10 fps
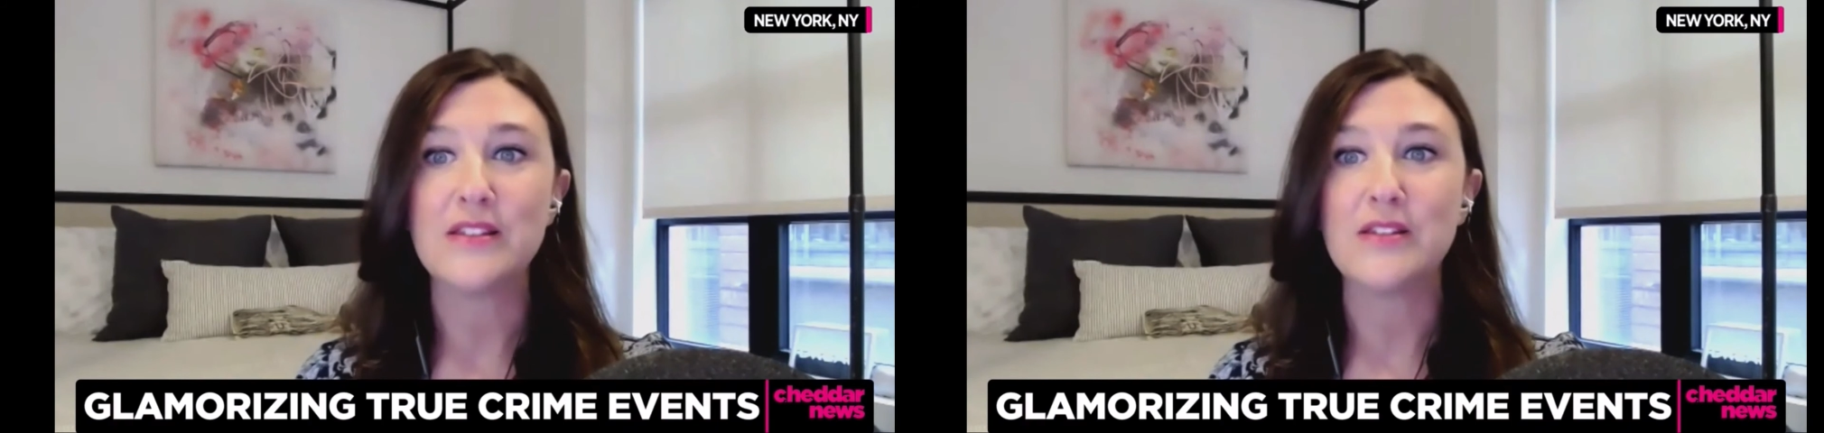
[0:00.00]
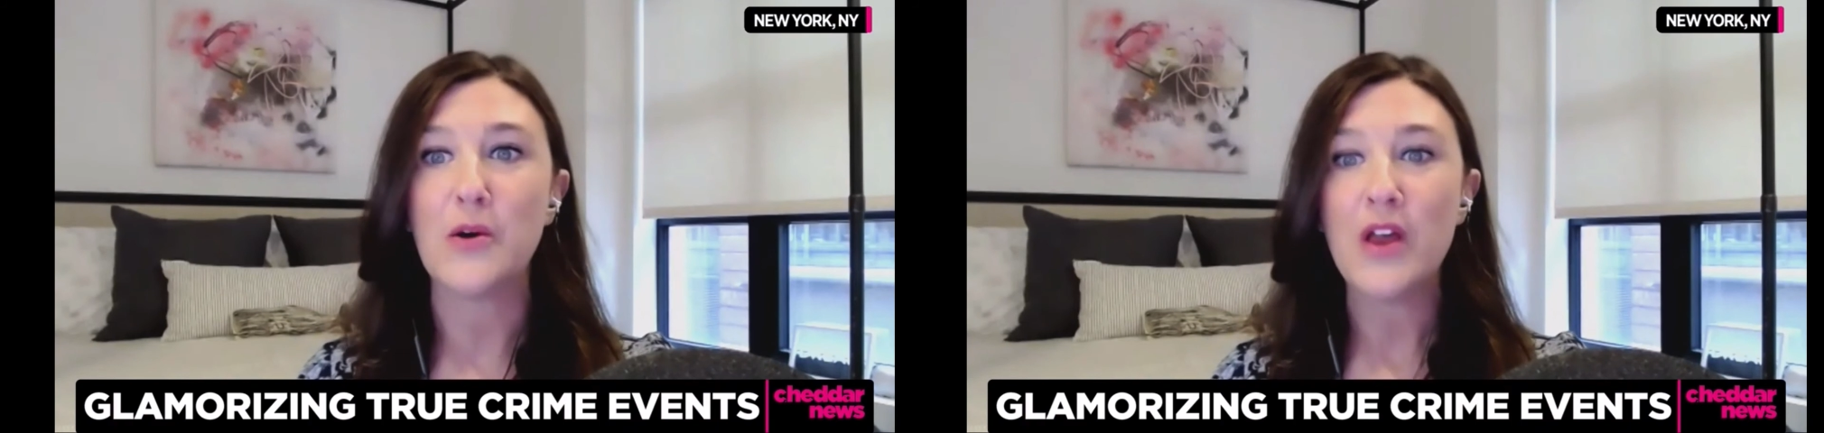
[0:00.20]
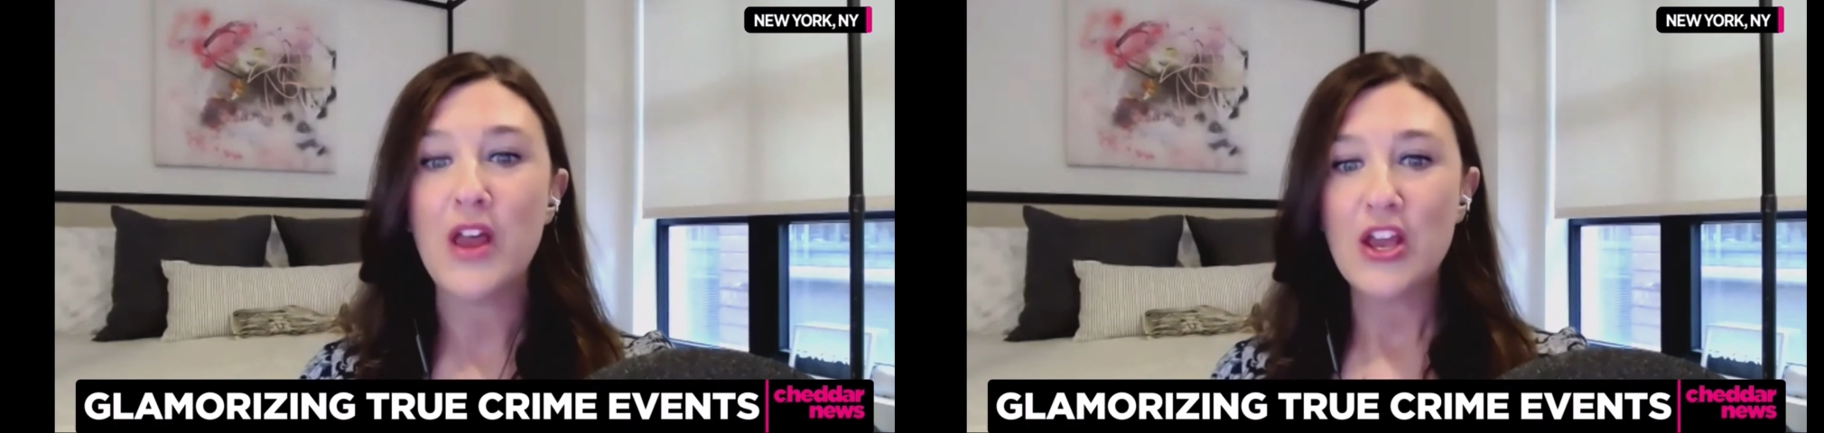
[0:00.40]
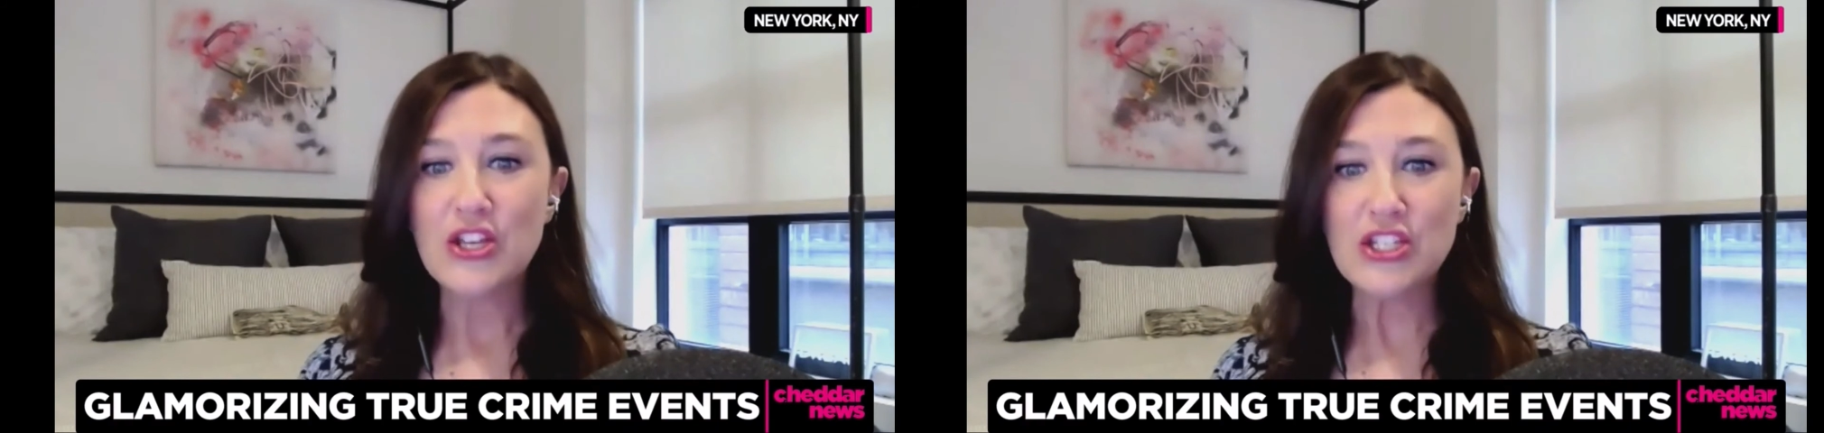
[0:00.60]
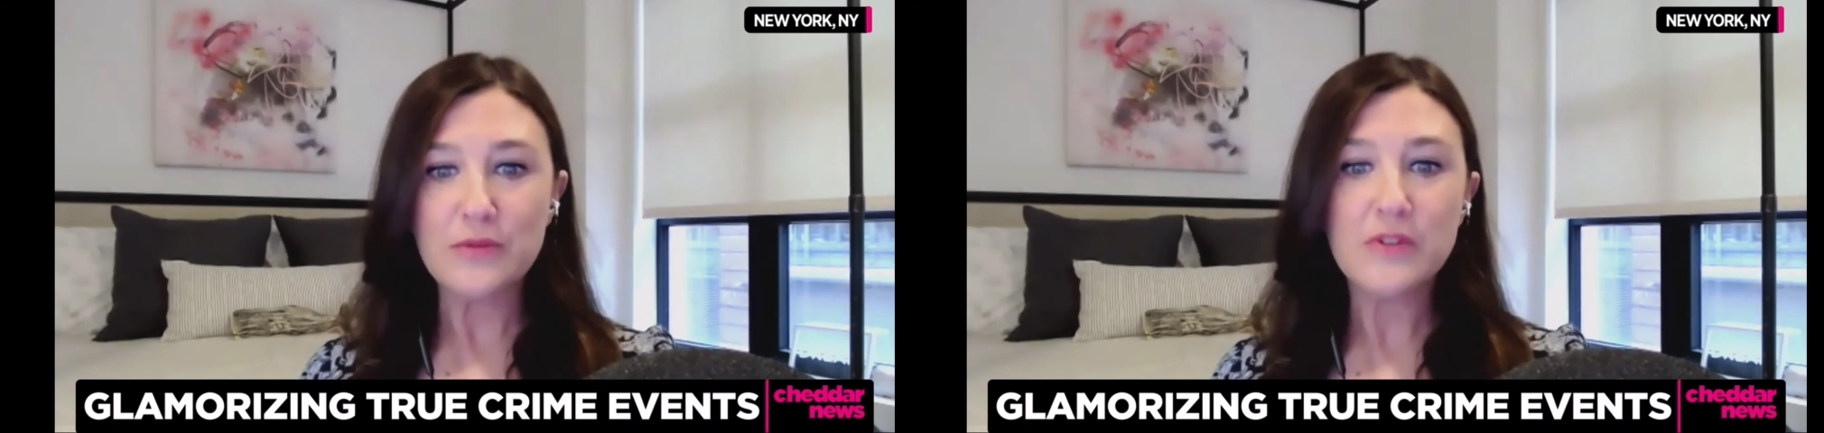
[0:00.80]
So
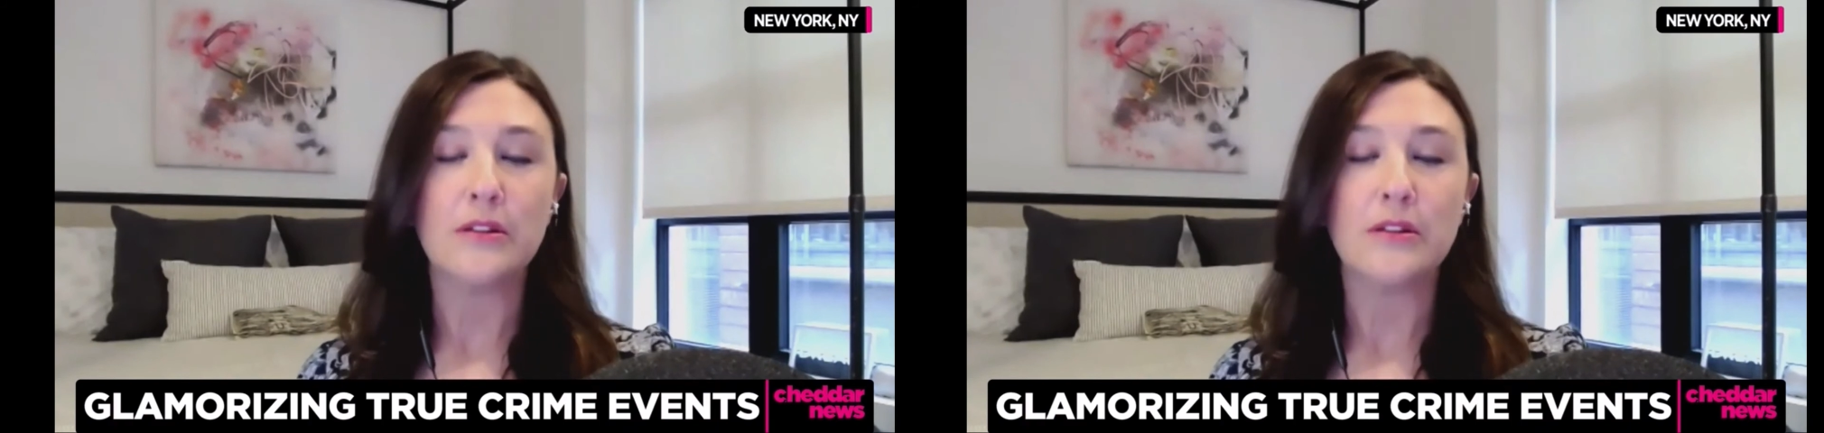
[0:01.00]
she was